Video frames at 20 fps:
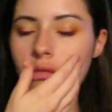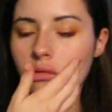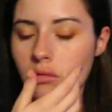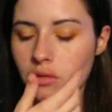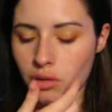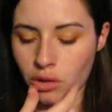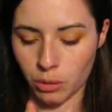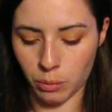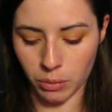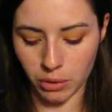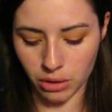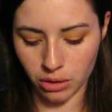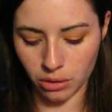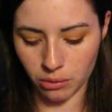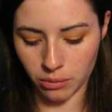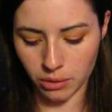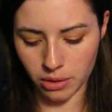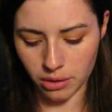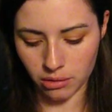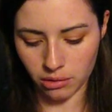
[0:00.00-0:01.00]
shimmer
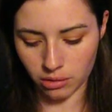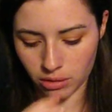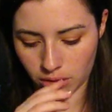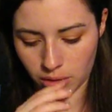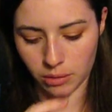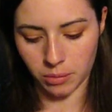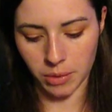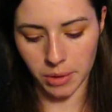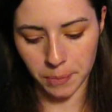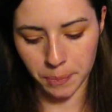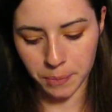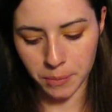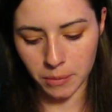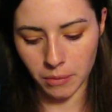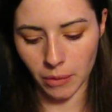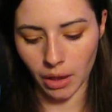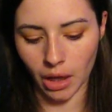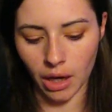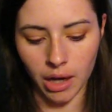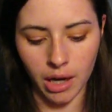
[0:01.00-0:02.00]
to it. Excuse me.
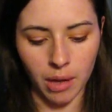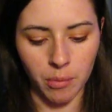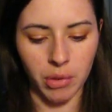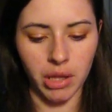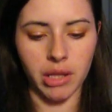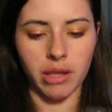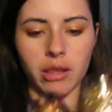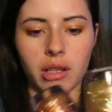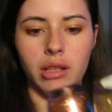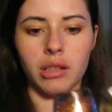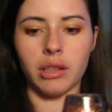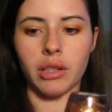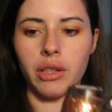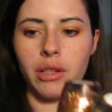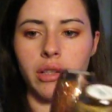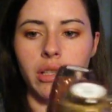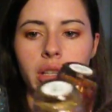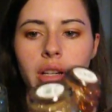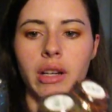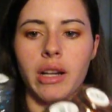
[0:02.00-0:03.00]
Um, and then the
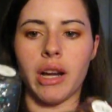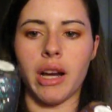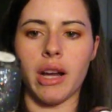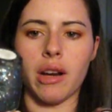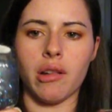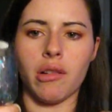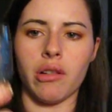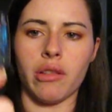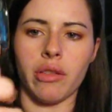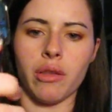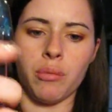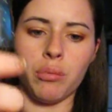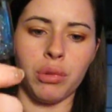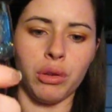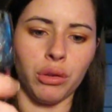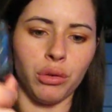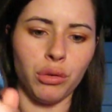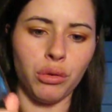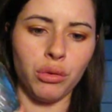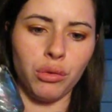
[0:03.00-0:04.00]
glitters I got are the
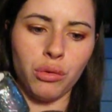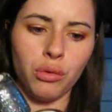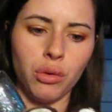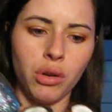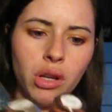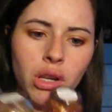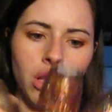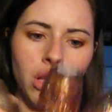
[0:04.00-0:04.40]
blue,